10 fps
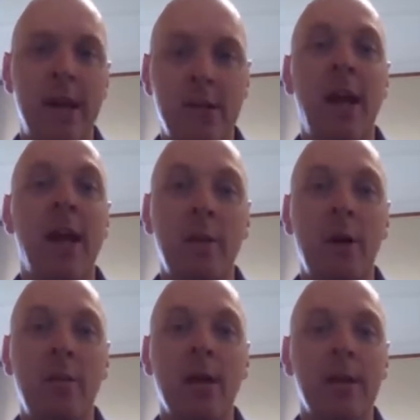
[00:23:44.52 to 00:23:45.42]
educating the
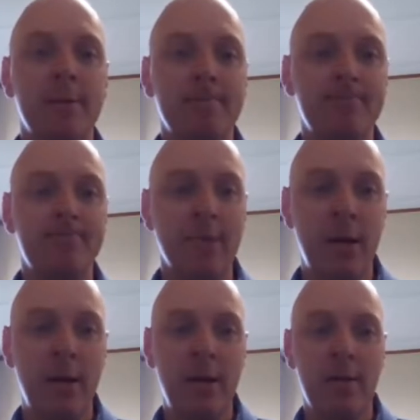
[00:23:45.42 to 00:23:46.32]
public.
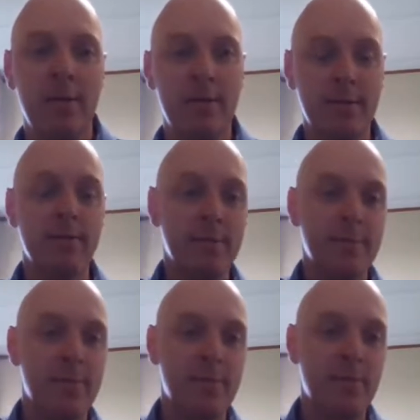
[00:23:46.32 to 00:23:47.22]
Yeah. No,
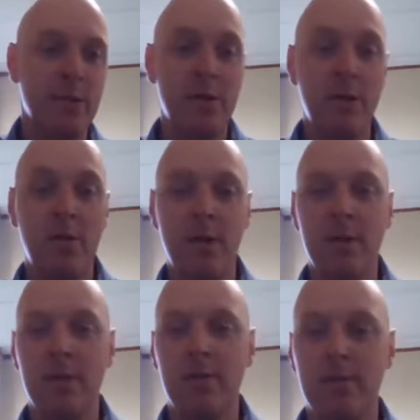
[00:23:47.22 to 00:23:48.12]
that's a good
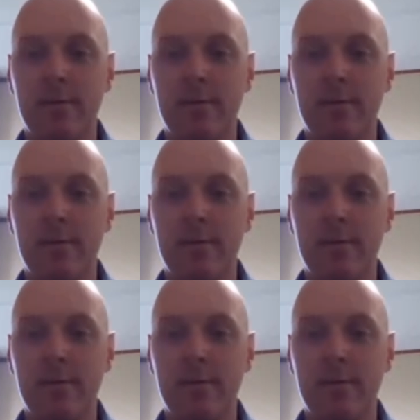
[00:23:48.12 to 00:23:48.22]
question.